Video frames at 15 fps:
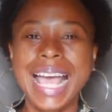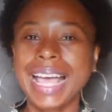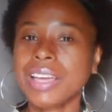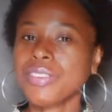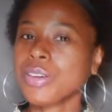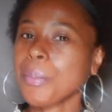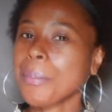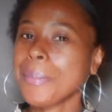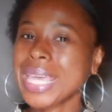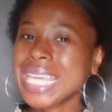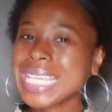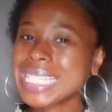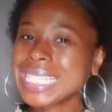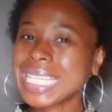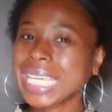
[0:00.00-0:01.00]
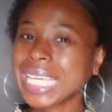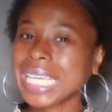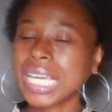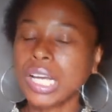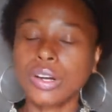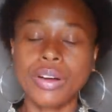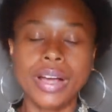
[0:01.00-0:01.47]
I have
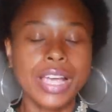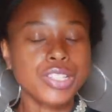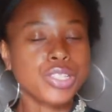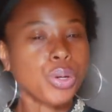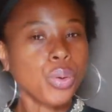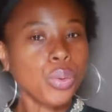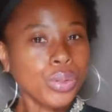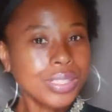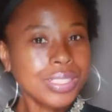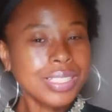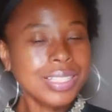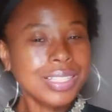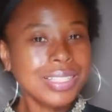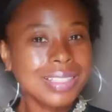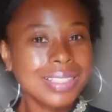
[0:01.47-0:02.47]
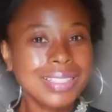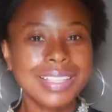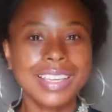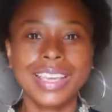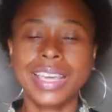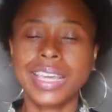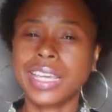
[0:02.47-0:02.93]
amazing crash
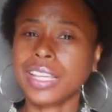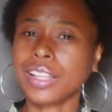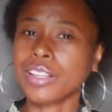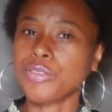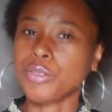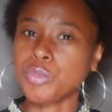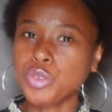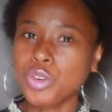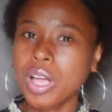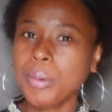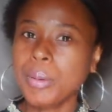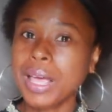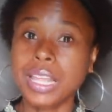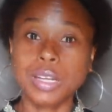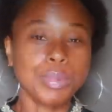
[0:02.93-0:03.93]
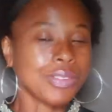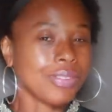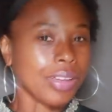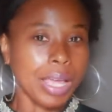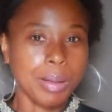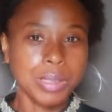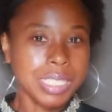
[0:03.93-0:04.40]
courses, healing from trauma, how to be
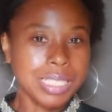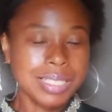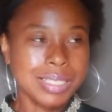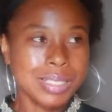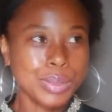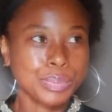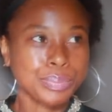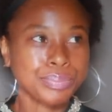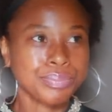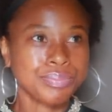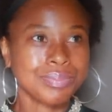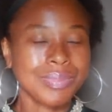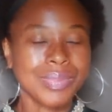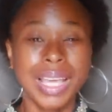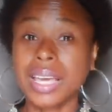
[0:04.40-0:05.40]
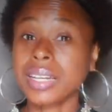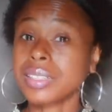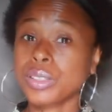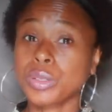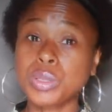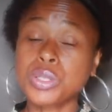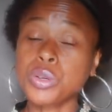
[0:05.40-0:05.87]
fabulous, how to
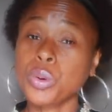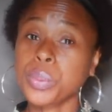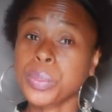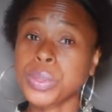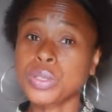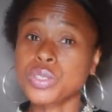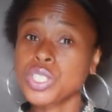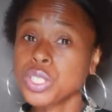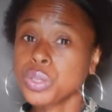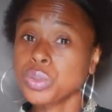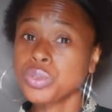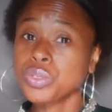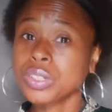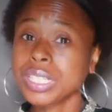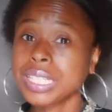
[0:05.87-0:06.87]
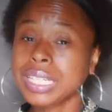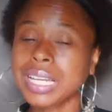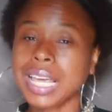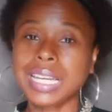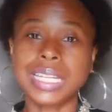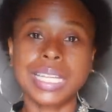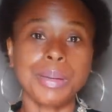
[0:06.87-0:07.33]
deal with Scorpio children,
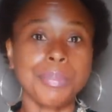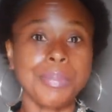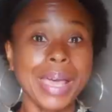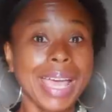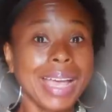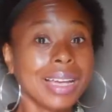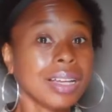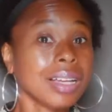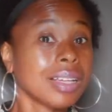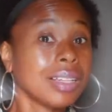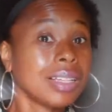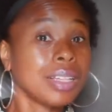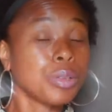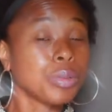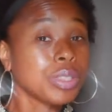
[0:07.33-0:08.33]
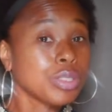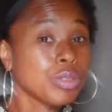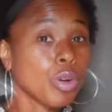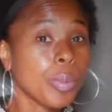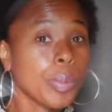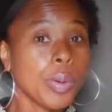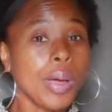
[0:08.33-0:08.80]
how to get back with a
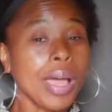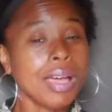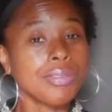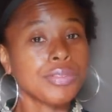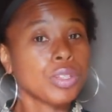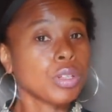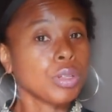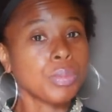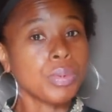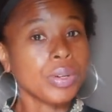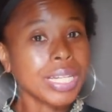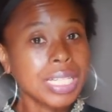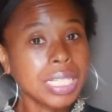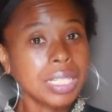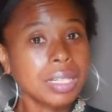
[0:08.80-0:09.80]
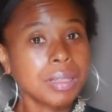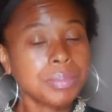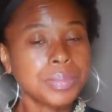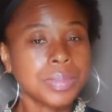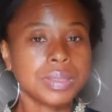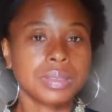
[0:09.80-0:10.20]
Scorpio after a breakup,